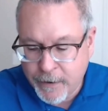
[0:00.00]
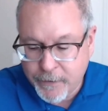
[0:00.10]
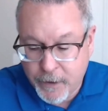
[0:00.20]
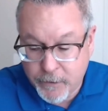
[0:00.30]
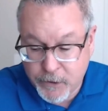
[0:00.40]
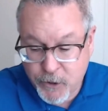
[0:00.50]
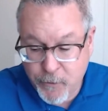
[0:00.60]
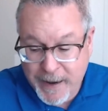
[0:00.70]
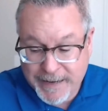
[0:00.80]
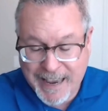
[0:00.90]
The 2
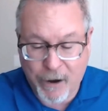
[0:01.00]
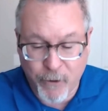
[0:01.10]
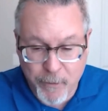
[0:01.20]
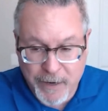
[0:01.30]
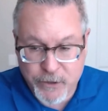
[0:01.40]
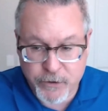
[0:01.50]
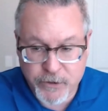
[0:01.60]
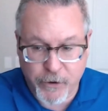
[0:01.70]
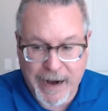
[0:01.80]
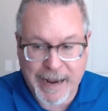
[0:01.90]
main
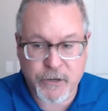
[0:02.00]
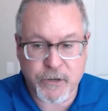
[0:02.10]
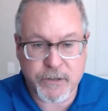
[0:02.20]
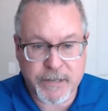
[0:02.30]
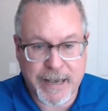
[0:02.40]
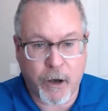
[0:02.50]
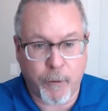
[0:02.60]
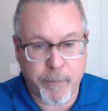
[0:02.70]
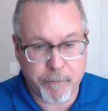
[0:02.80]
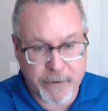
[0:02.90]
countermeasures or actions that
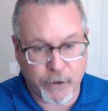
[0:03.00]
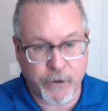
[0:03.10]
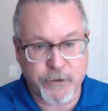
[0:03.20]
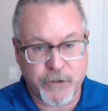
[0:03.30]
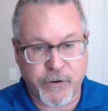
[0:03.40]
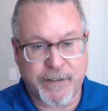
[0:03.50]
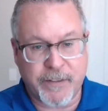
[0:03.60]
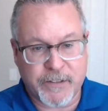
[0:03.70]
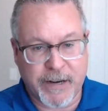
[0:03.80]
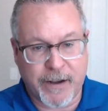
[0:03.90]
help build or
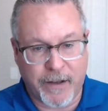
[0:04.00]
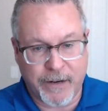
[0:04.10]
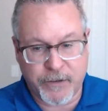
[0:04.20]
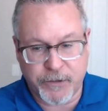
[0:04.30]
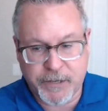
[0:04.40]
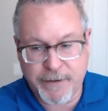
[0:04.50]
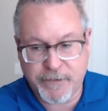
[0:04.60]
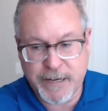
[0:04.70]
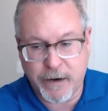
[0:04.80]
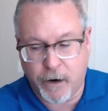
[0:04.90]
strengthen psychological
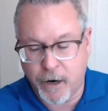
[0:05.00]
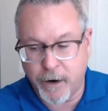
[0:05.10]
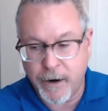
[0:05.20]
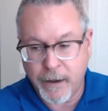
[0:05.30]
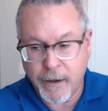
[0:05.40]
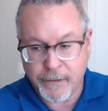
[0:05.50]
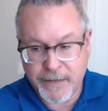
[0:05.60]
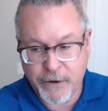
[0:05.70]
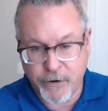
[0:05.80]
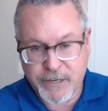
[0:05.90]
safety are
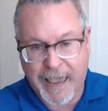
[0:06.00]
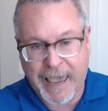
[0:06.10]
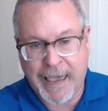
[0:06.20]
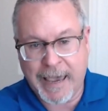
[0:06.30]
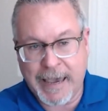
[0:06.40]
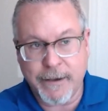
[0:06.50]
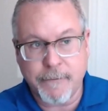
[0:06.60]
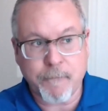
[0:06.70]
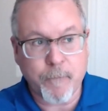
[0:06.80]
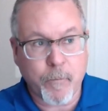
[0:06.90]
leaders A,
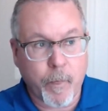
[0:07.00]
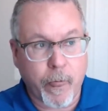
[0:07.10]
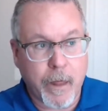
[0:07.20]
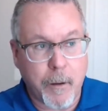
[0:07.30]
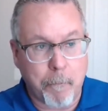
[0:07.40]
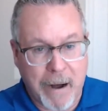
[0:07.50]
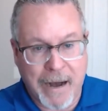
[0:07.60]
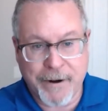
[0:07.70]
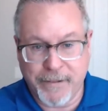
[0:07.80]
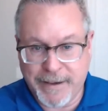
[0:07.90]

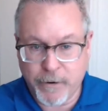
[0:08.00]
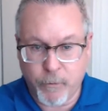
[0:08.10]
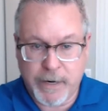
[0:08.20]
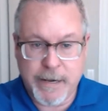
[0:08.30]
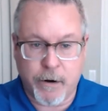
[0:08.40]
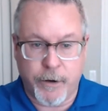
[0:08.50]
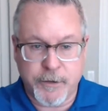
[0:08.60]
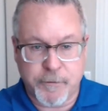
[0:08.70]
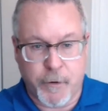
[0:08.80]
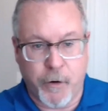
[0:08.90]
modeling what he
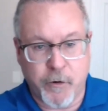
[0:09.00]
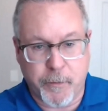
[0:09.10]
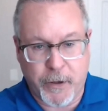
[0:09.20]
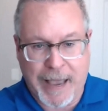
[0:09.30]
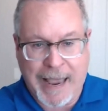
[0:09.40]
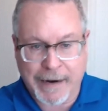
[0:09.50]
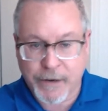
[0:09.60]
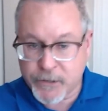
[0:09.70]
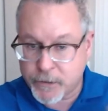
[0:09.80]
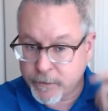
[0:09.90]
calls vulnerable
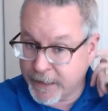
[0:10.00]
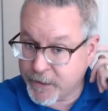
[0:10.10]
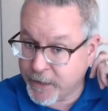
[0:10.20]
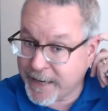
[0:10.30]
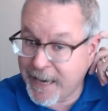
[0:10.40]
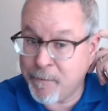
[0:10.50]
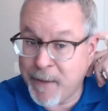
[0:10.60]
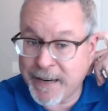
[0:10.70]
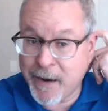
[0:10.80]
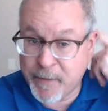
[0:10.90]
acts, things like
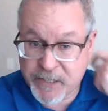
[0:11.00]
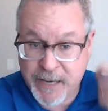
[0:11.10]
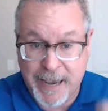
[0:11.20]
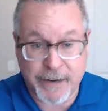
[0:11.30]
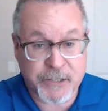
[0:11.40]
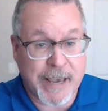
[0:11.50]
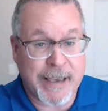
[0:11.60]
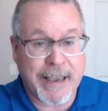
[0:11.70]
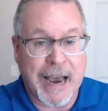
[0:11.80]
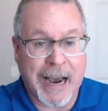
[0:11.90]
admitting a mistake,
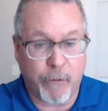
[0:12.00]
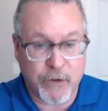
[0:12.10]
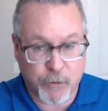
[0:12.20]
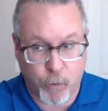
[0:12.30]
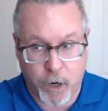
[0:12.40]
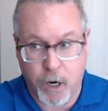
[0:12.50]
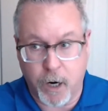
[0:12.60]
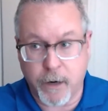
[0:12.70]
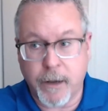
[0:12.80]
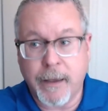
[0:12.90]
saying I was wrong,